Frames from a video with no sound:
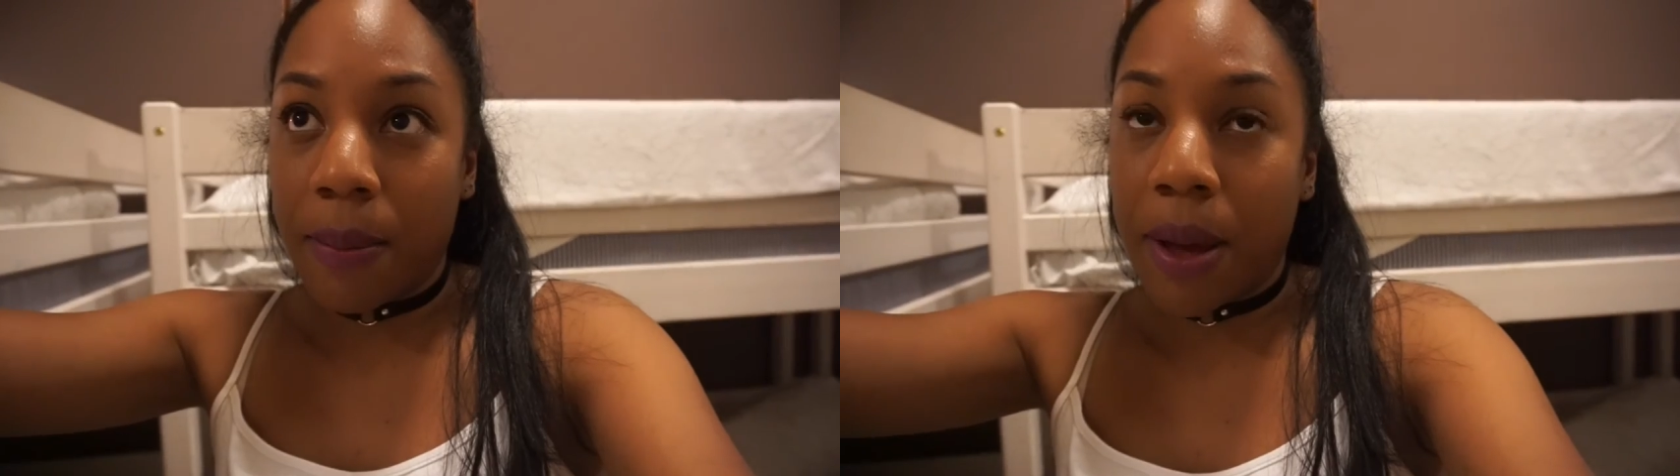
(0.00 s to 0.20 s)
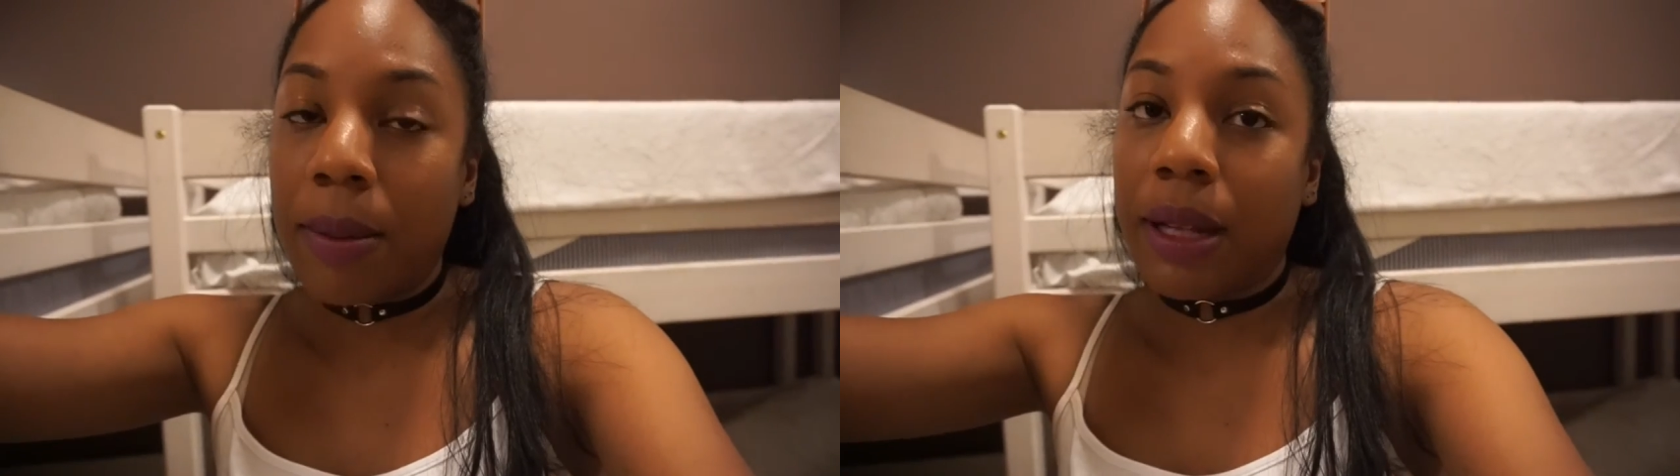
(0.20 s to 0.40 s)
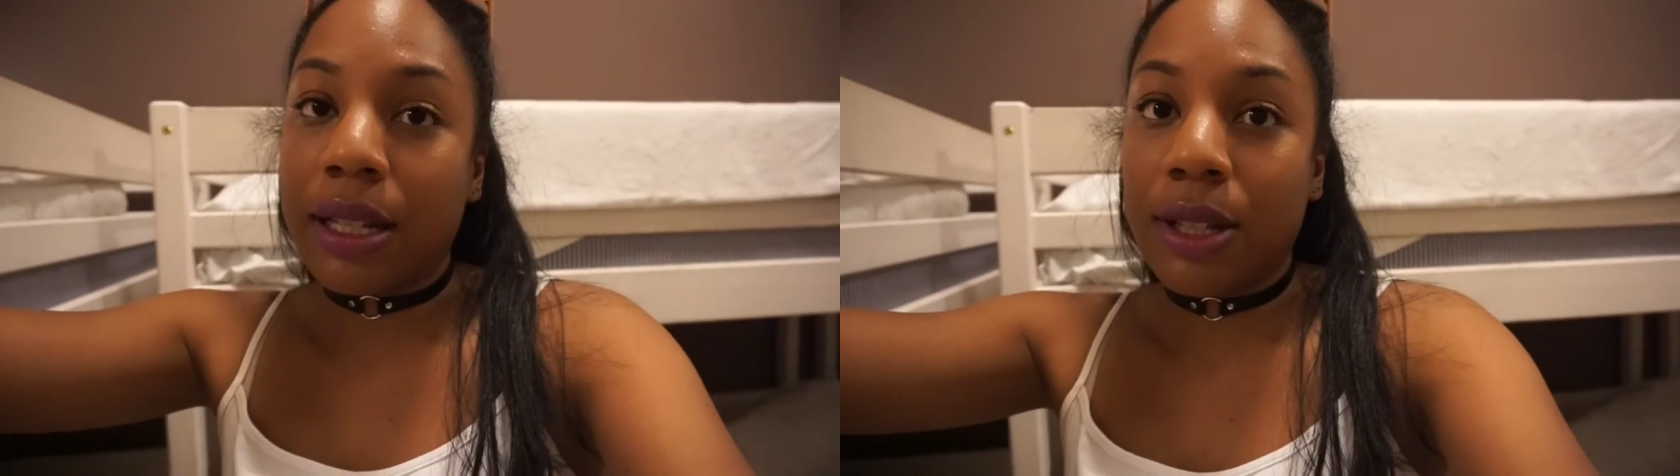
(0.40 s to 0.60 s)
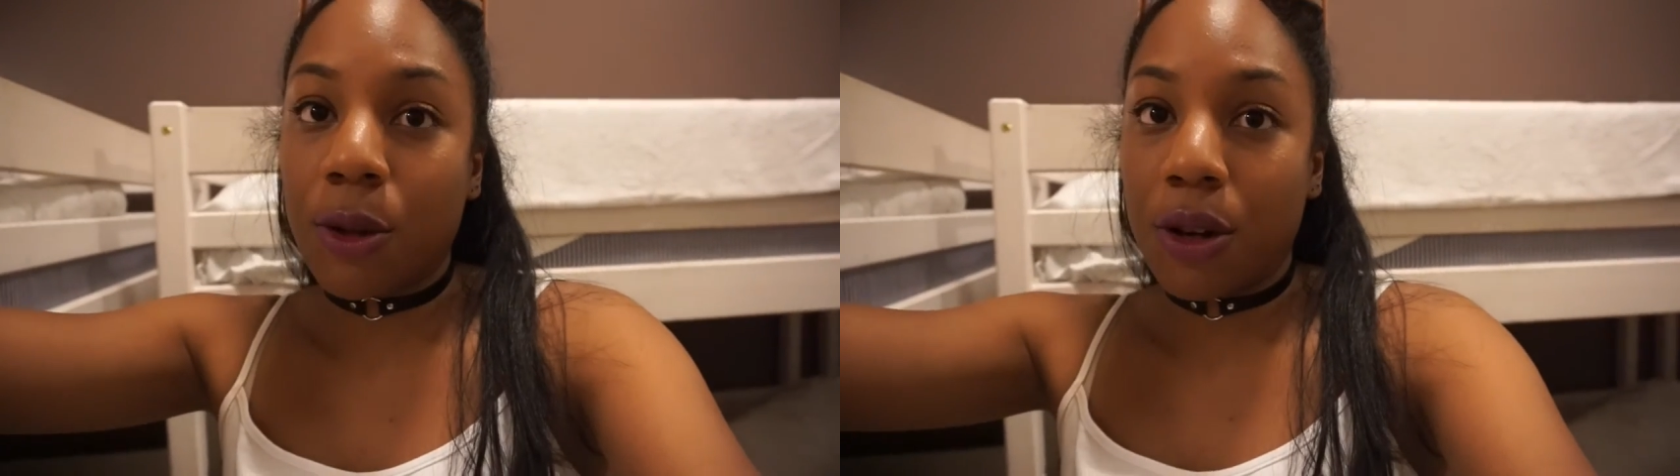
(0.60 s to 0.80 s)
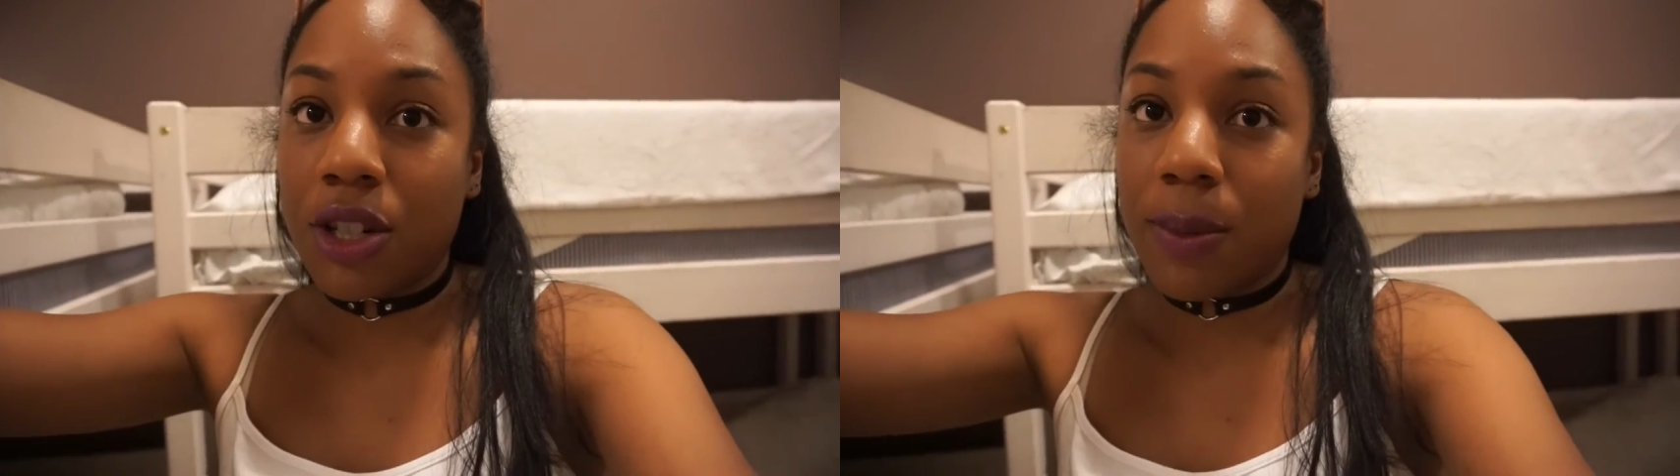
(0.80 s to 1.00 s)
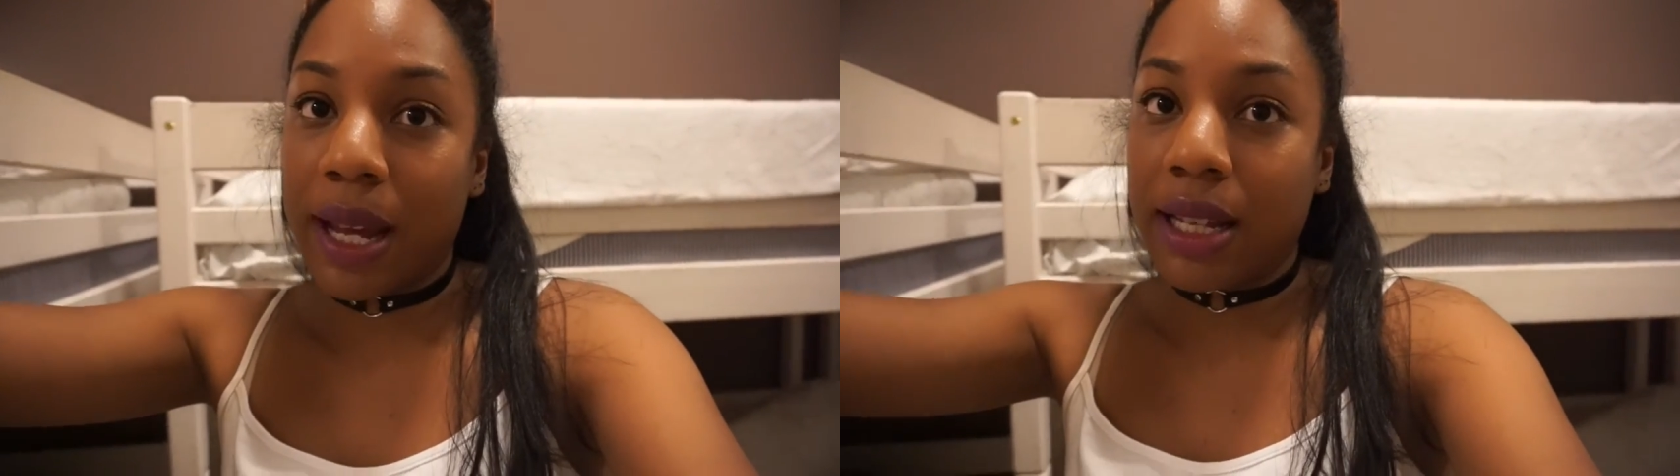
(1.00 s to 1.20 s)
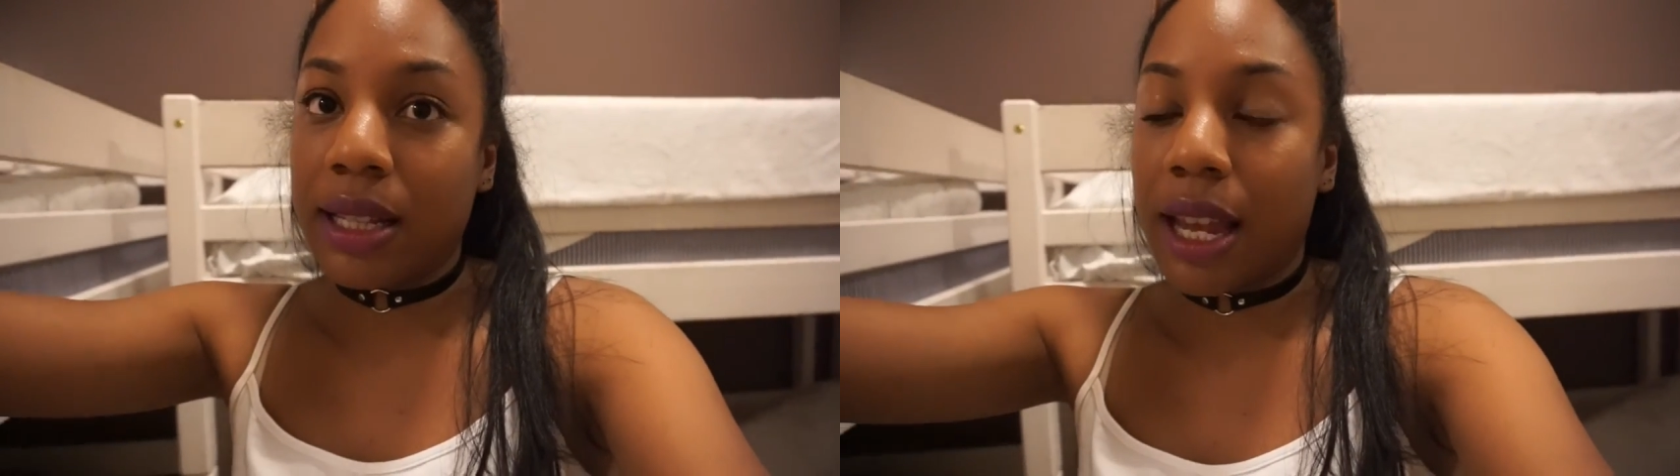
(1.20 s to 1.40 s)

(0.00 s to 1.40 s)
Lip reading: public storage space,